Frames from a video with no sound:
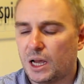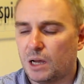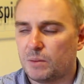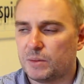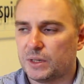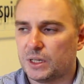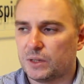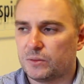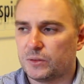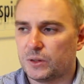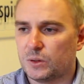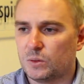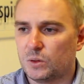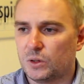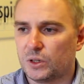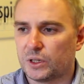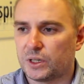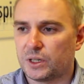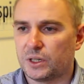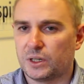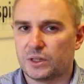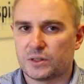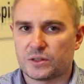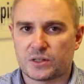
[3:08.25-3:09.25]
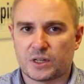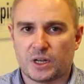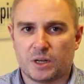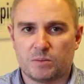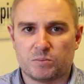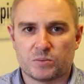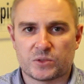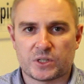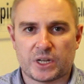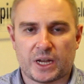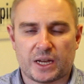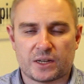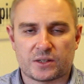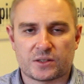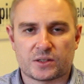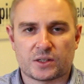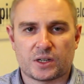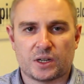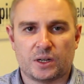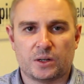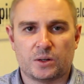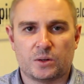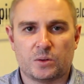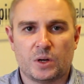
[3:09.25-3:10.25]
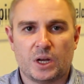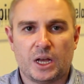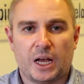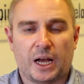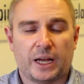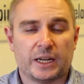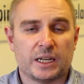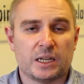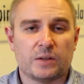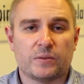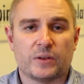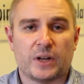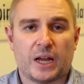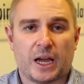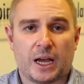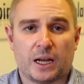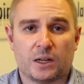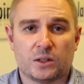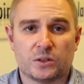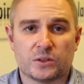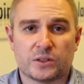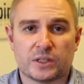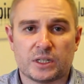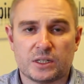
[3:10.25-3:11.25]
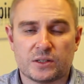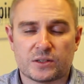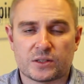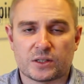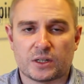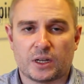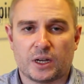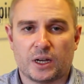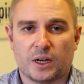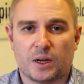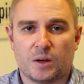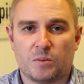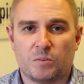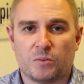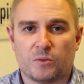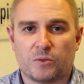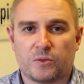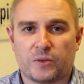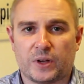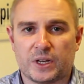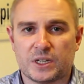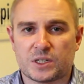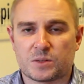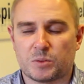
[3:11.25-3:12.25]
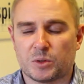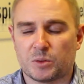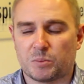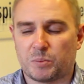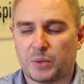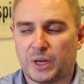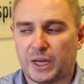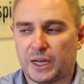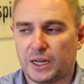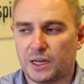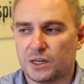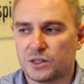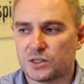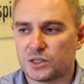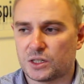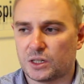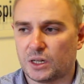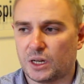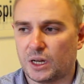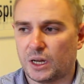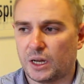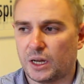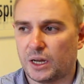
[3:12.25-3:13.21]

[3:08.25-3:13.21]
I mean, if you look at Tesco and even Aldi's Facebook page,